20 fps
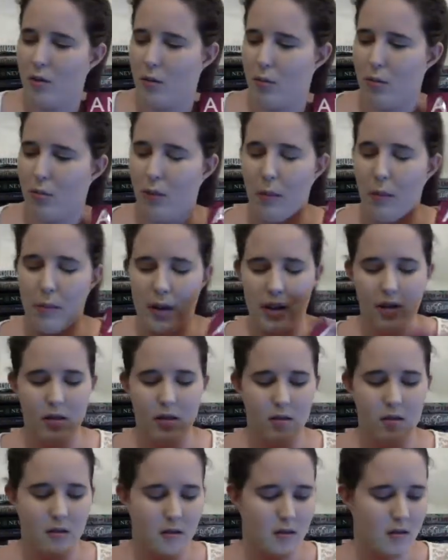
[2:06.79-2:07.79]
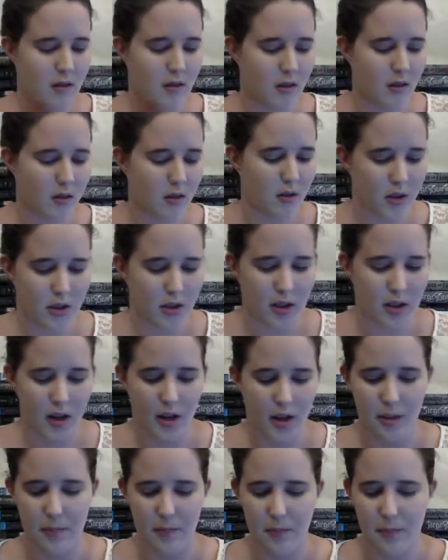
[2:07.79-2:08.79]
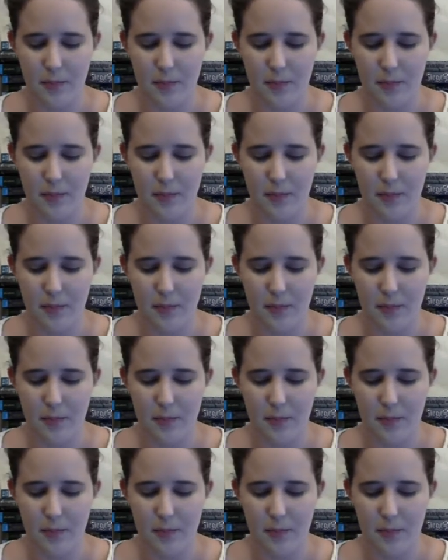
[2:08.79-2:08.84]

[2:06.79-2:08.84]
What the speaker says: rub it all the time.